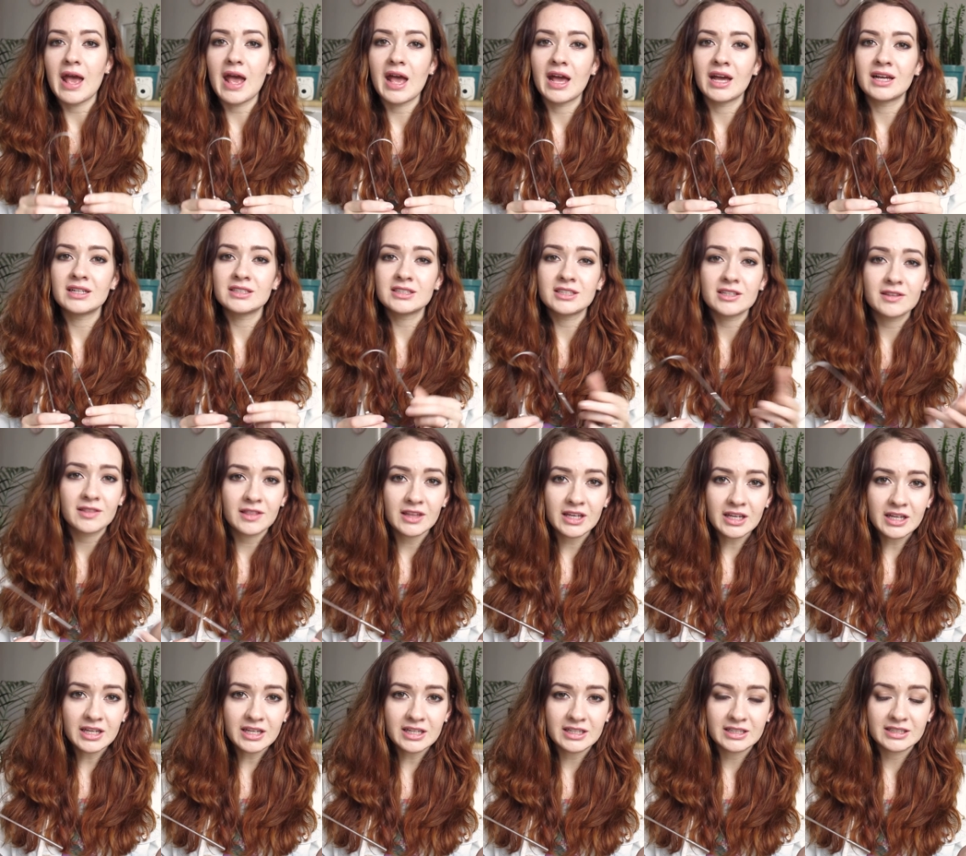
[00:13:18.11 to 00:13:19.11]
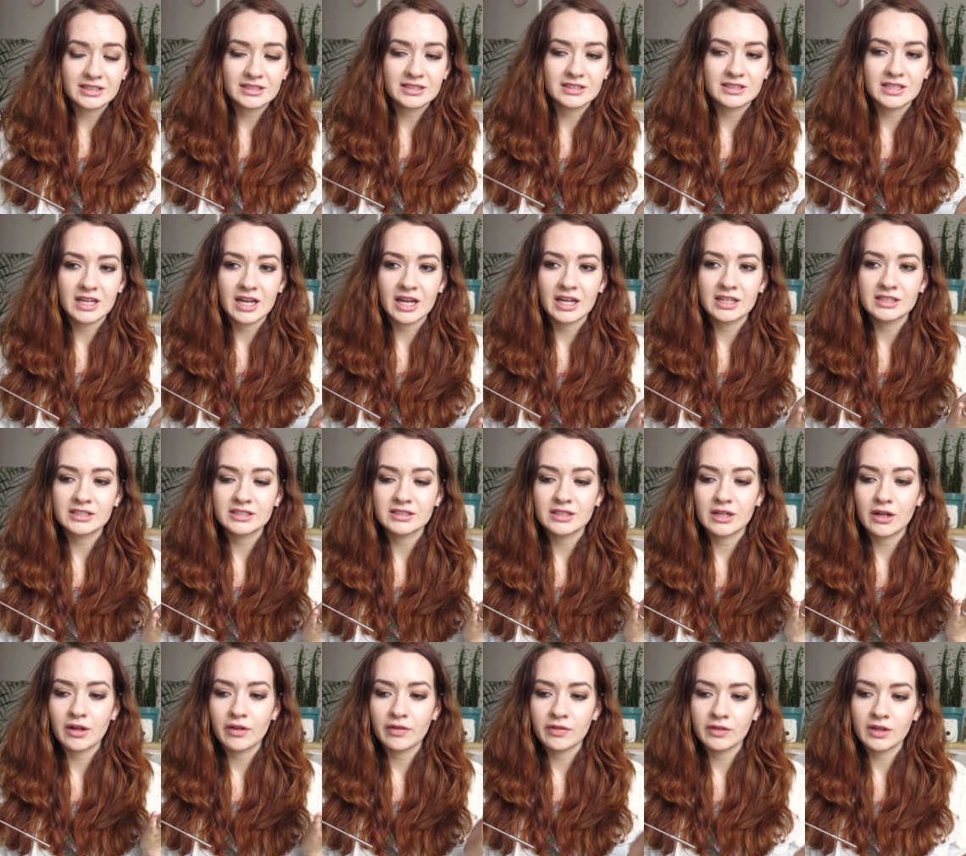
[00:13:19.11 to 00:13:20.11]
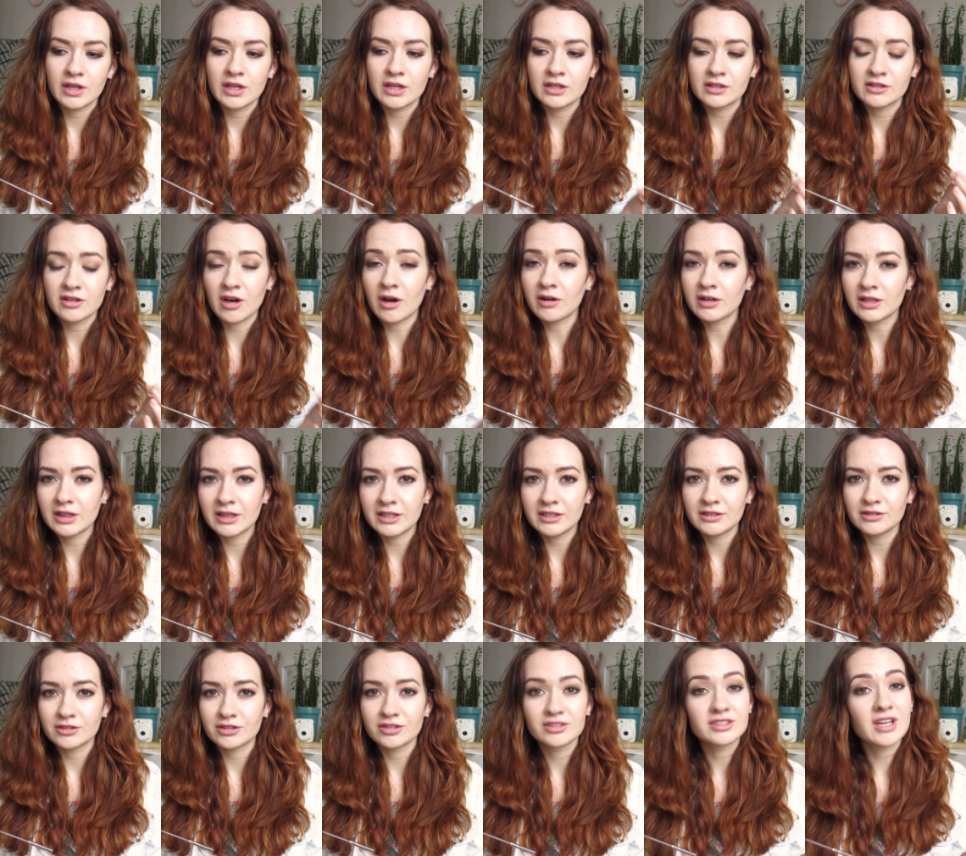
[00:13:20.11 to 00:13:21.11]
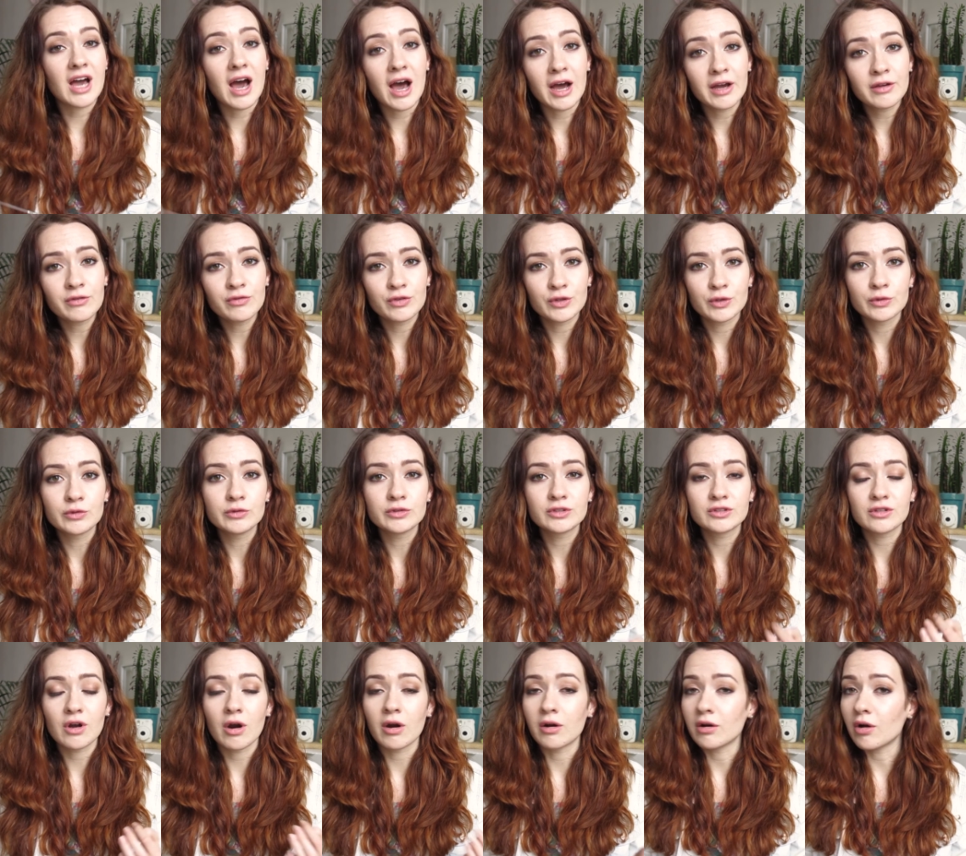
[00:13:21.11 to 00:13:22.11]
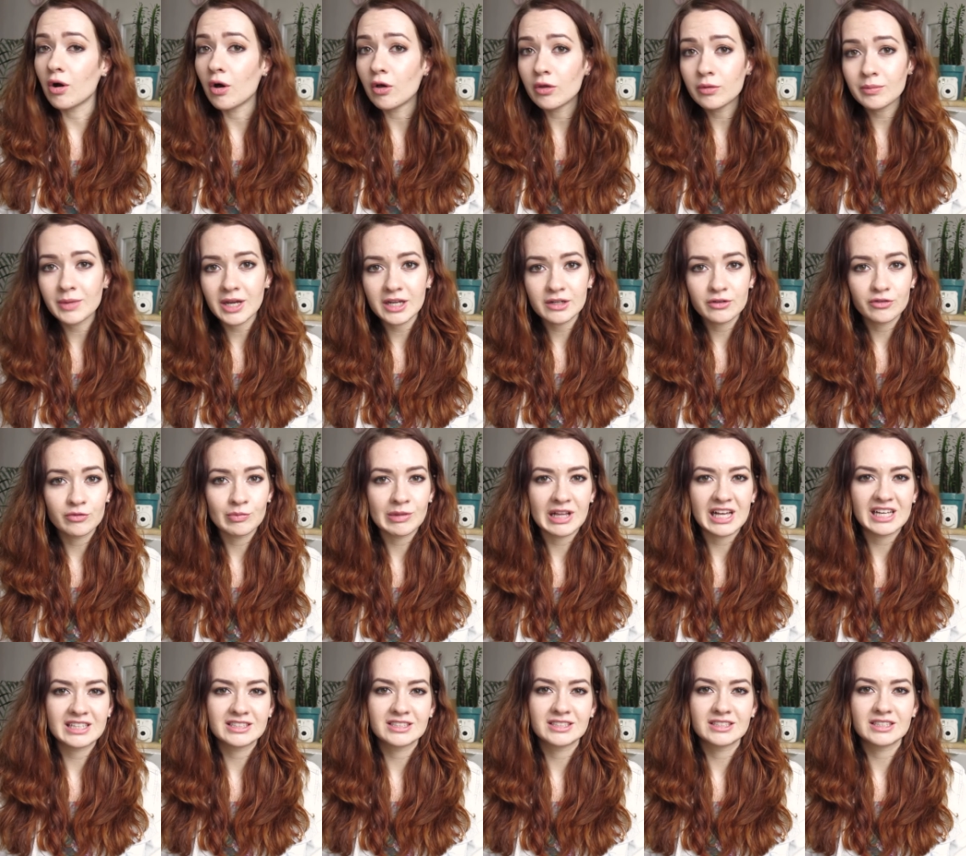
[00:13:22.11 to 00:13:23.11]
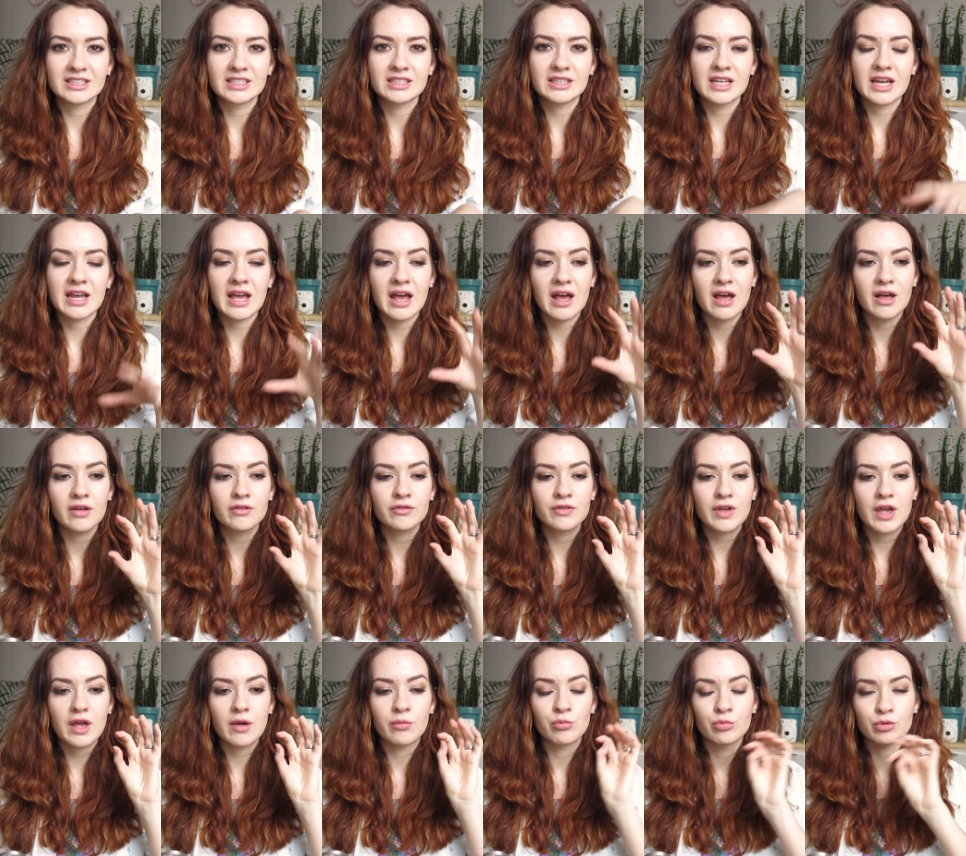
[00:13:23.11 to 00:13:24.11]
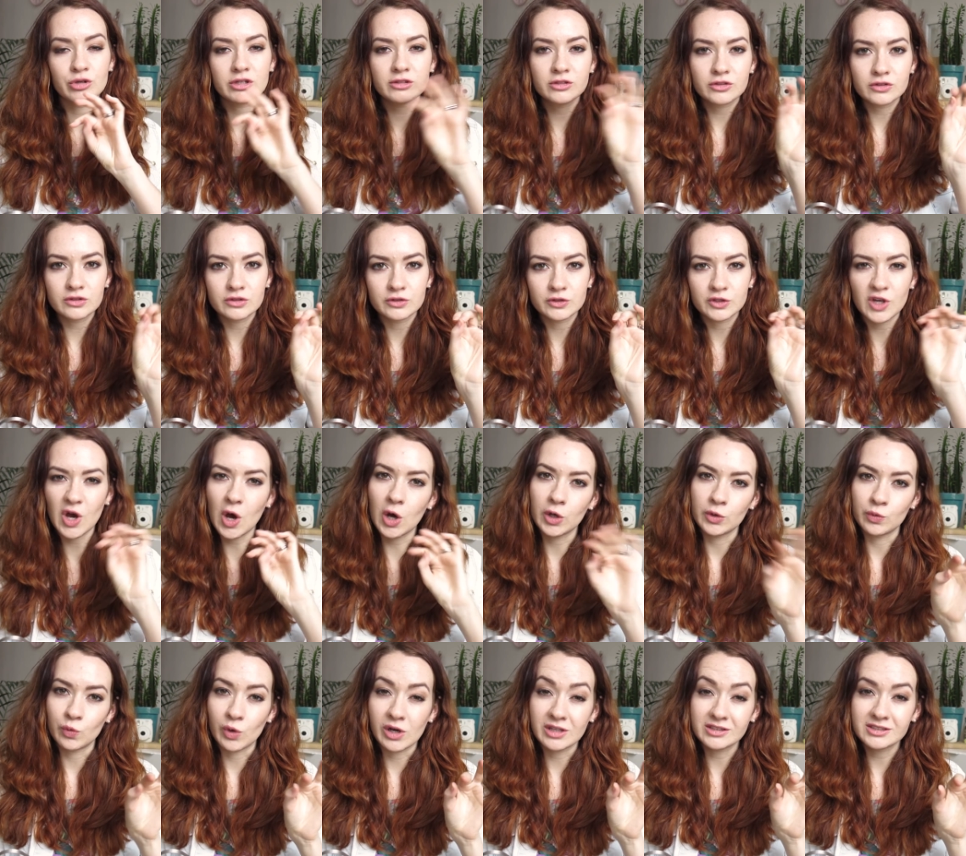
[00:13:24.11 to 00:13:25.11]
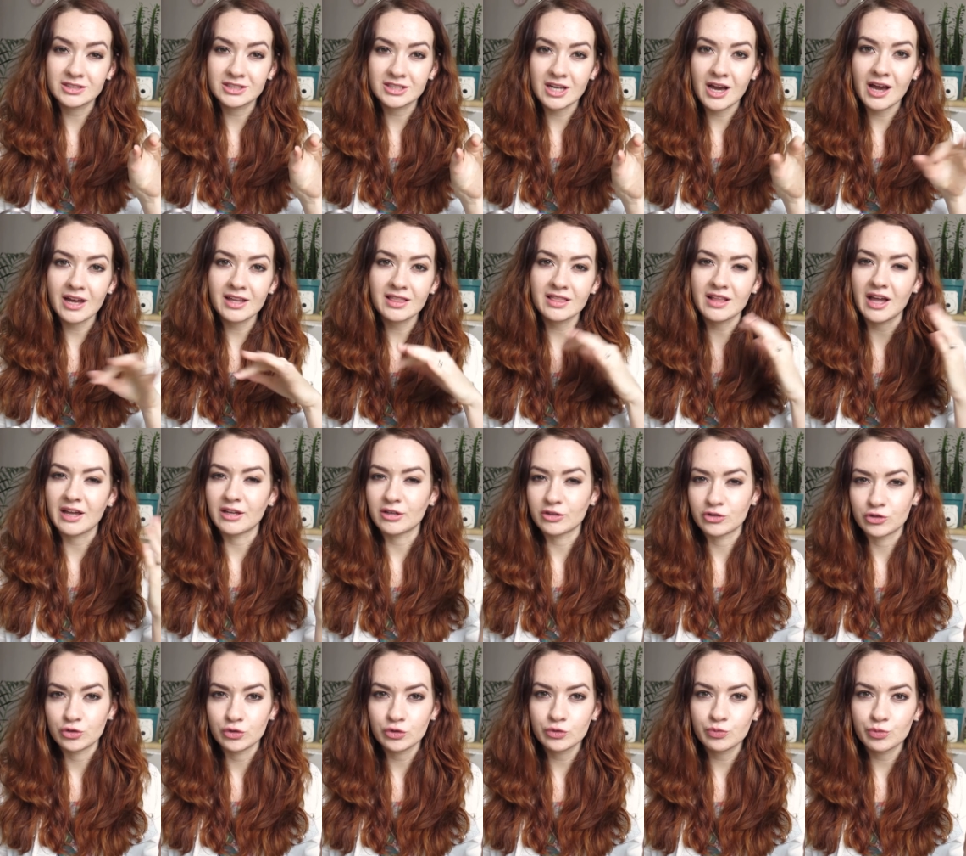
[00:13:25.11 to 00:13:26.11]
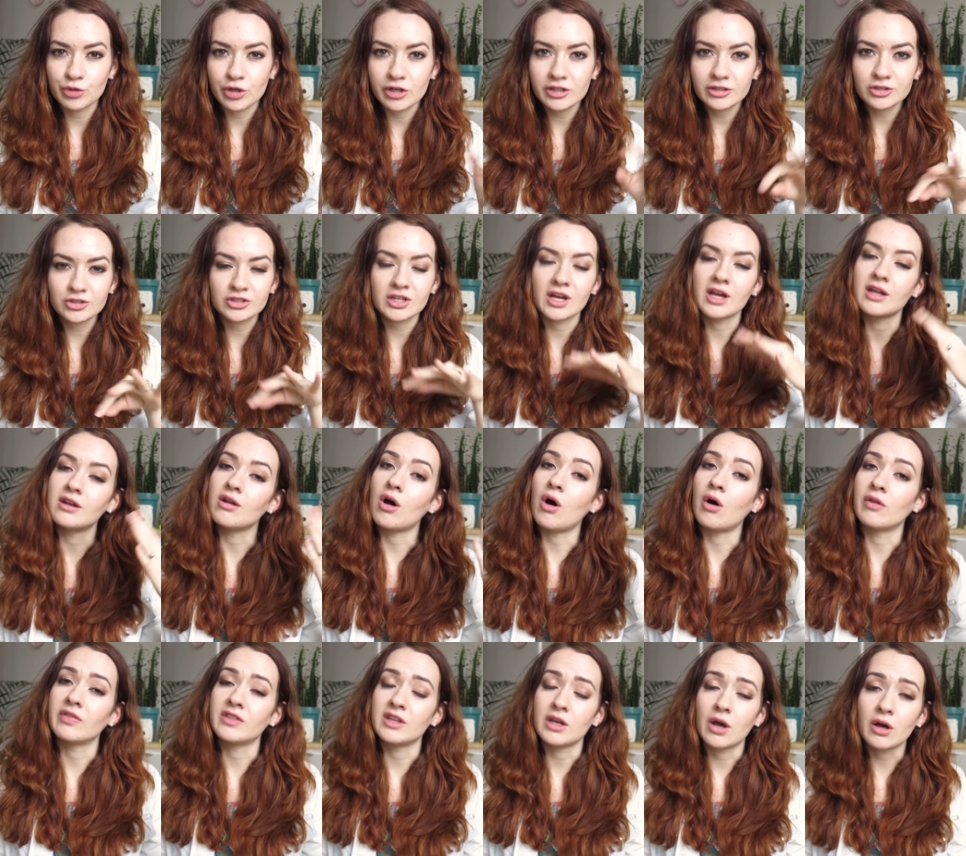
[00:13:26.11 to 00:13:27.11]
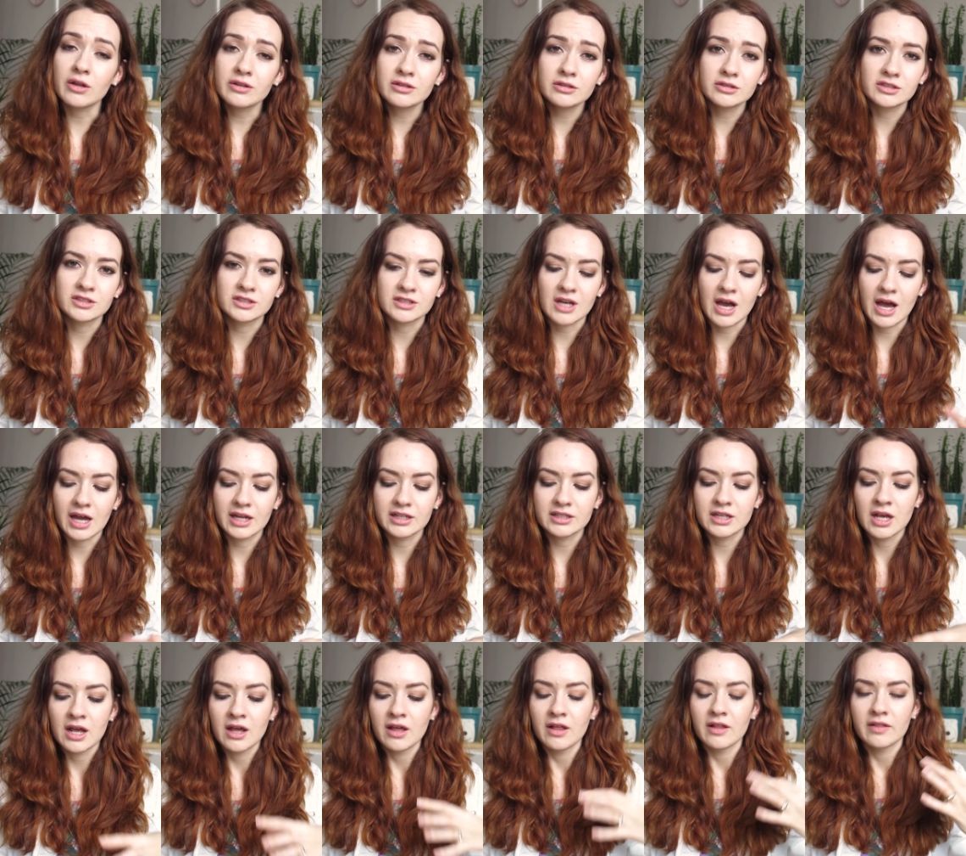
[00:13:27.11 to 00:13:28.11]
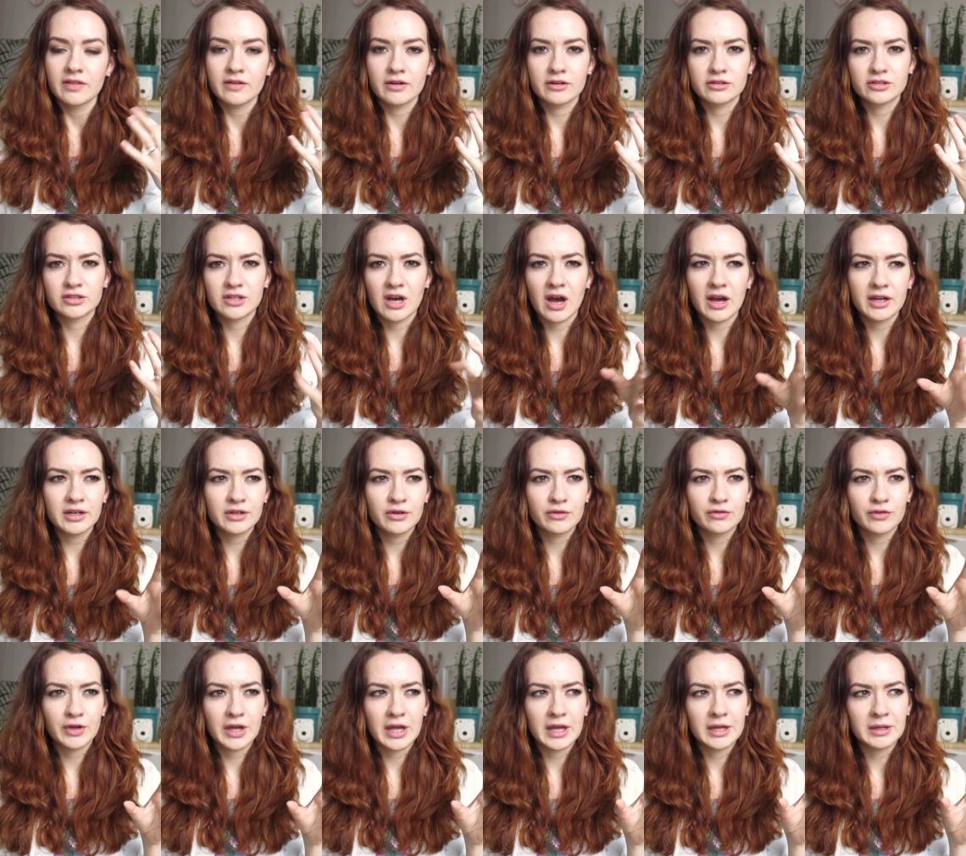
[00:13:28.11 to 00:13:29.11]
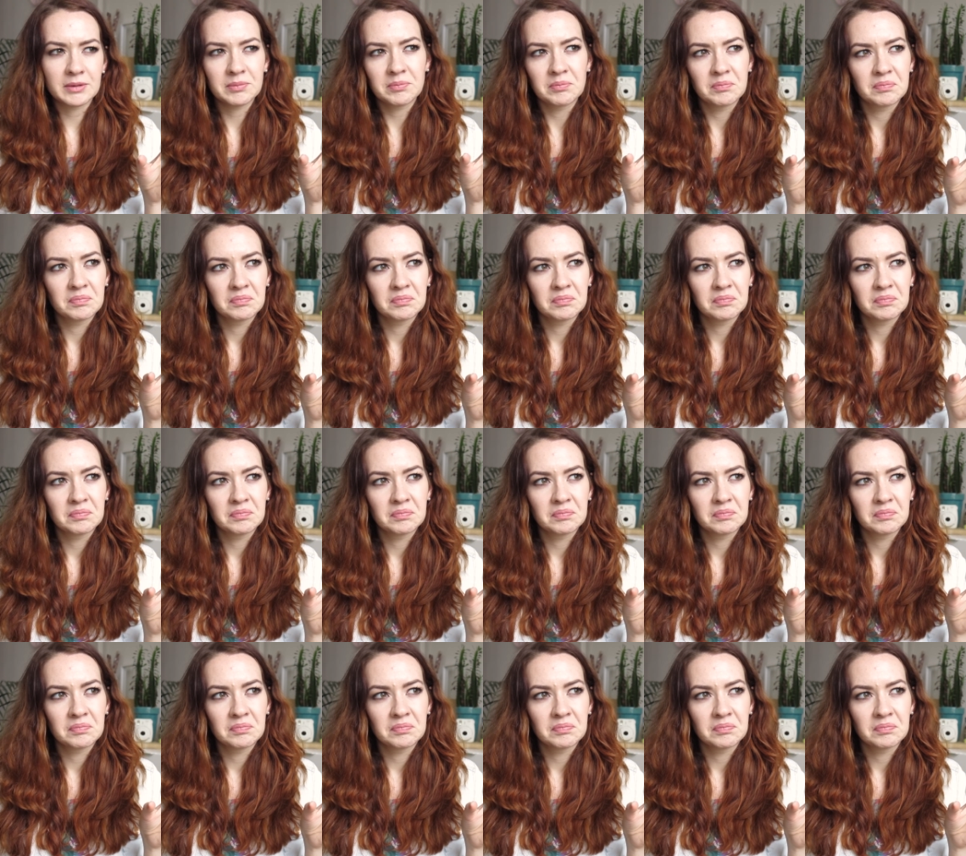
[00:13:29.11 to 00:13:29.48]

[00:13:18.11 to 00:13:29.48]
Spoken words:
And the thing is that the tongue cleaners I've used are all made of plastic. They have bristles on one side, like a toothbrush, and on the other side there's kind of a,